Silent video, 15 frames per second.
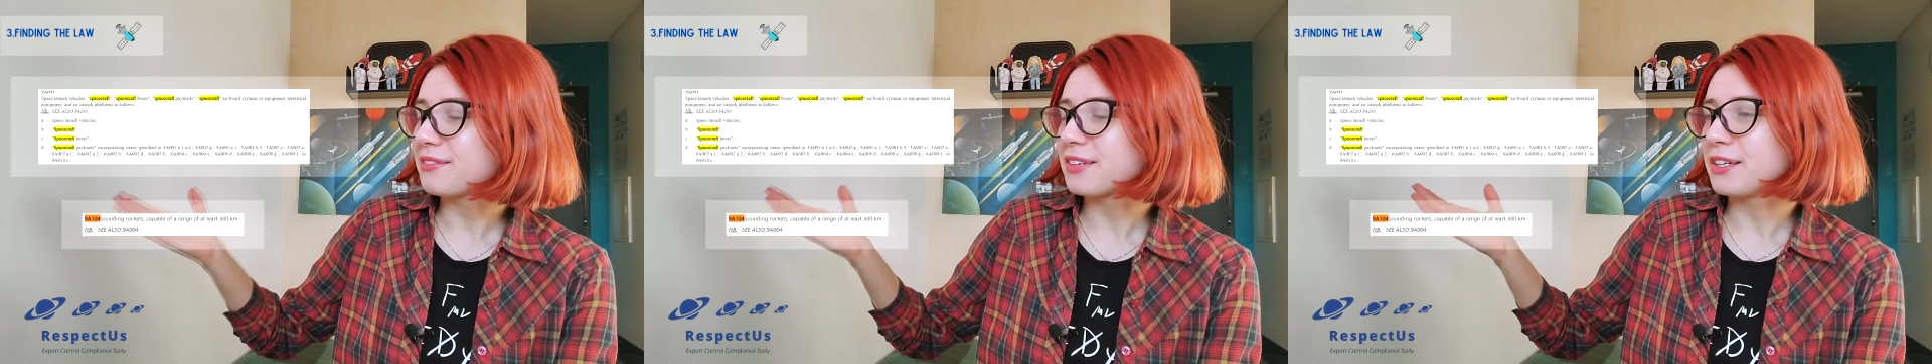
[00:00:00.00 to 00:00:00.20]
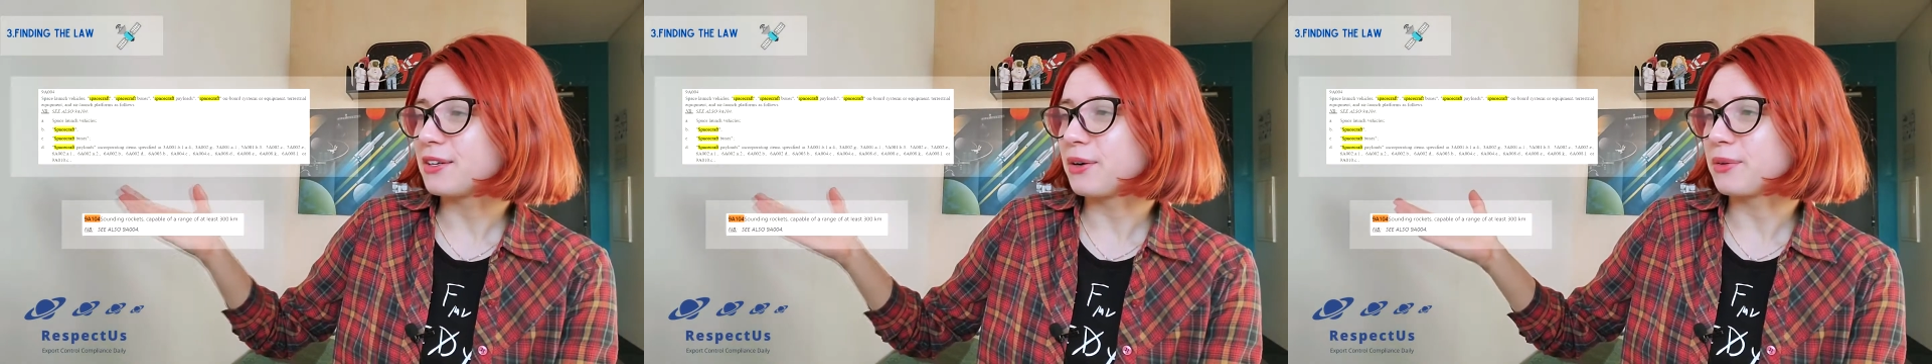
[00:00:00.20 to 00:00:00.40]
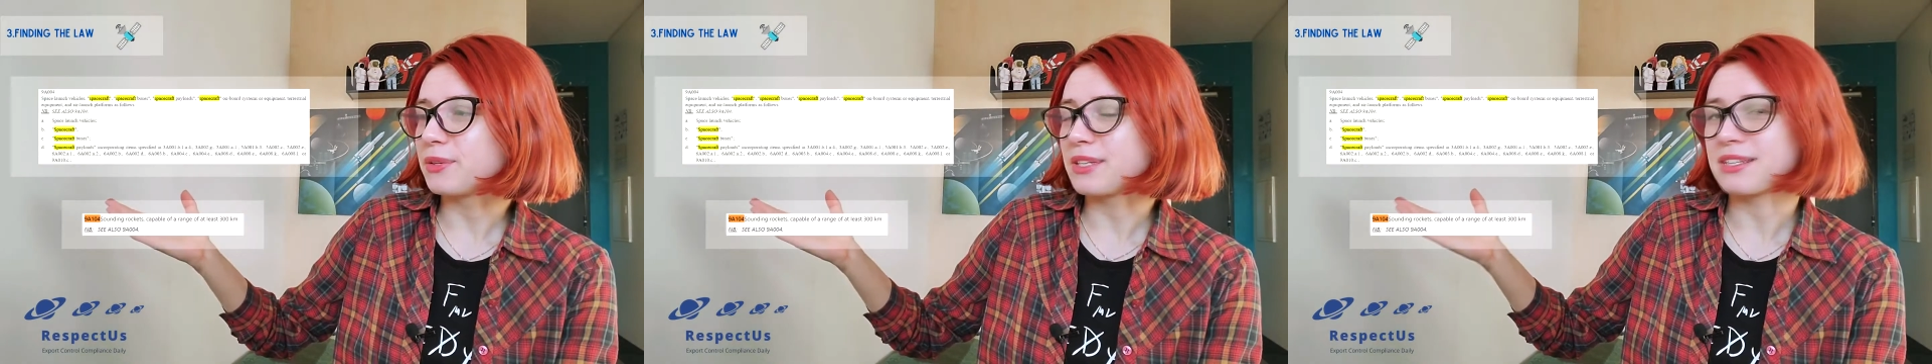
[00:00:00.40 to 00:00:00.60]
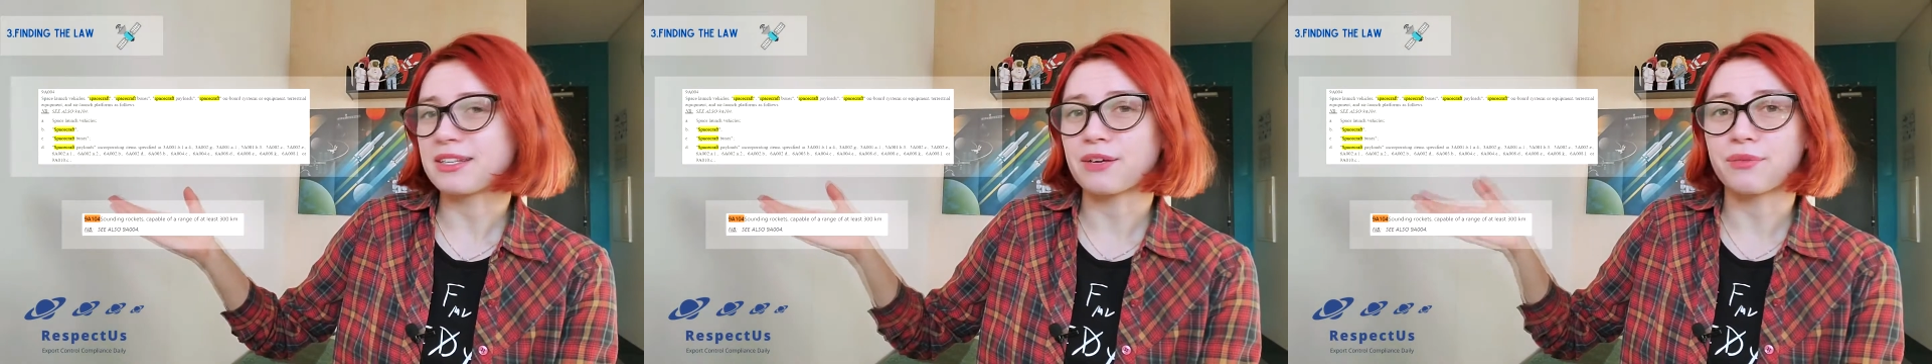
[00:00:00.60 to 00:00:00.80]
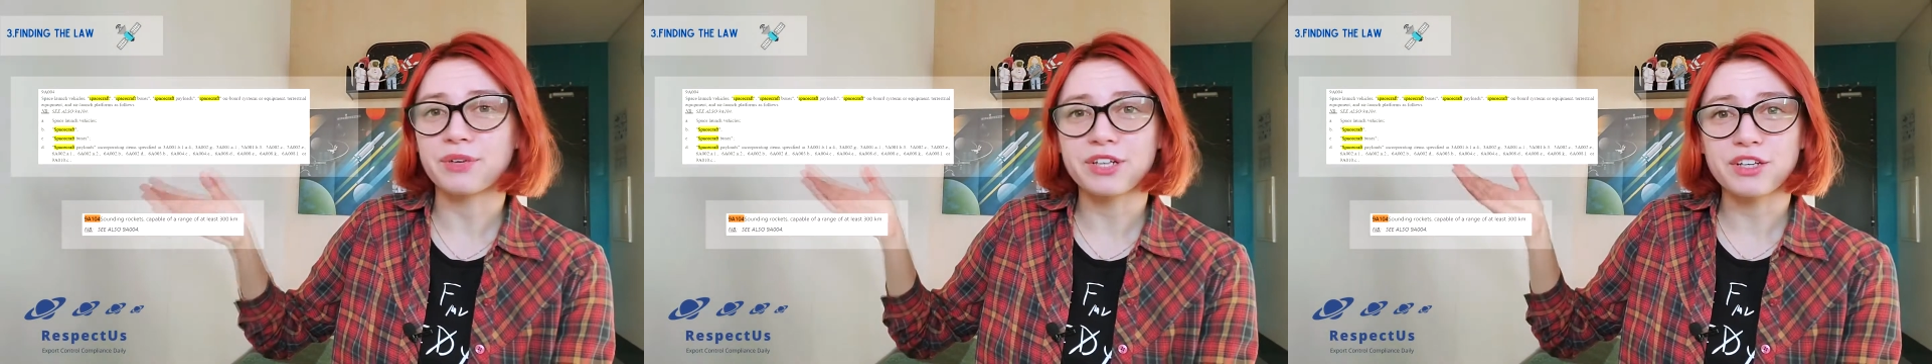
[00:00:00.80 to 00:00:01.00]
we notice
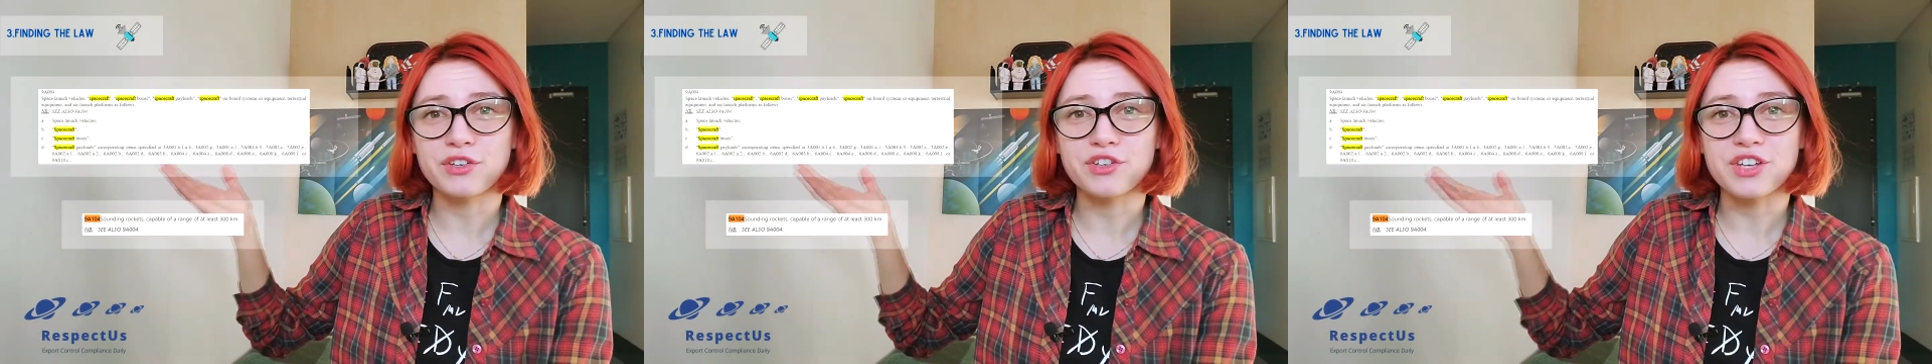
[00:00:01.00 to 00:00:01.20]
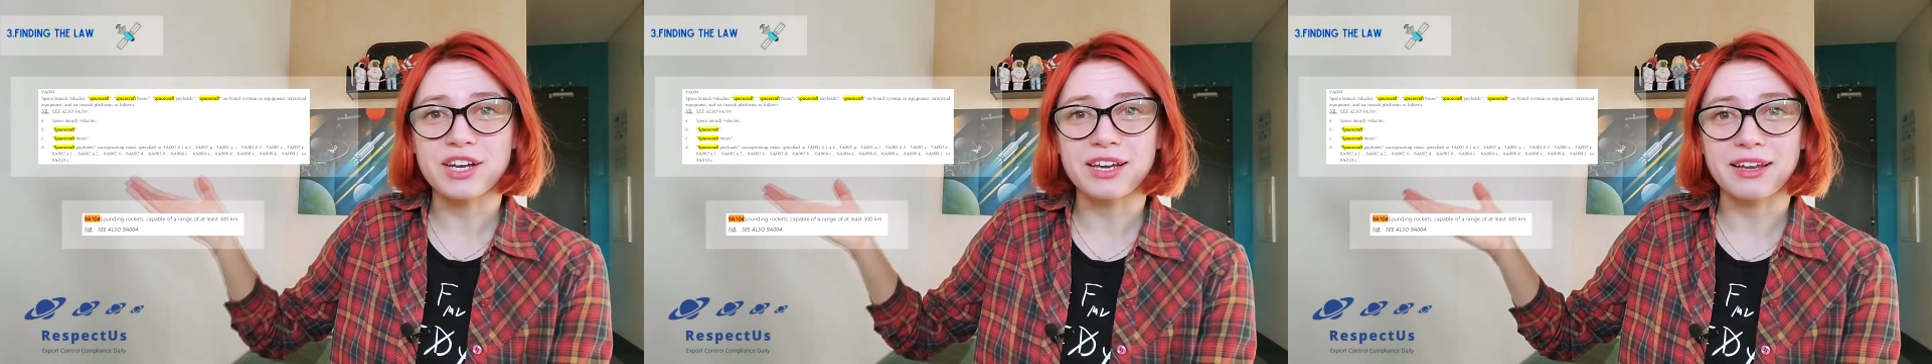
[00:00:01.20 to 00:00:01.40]
that we need to check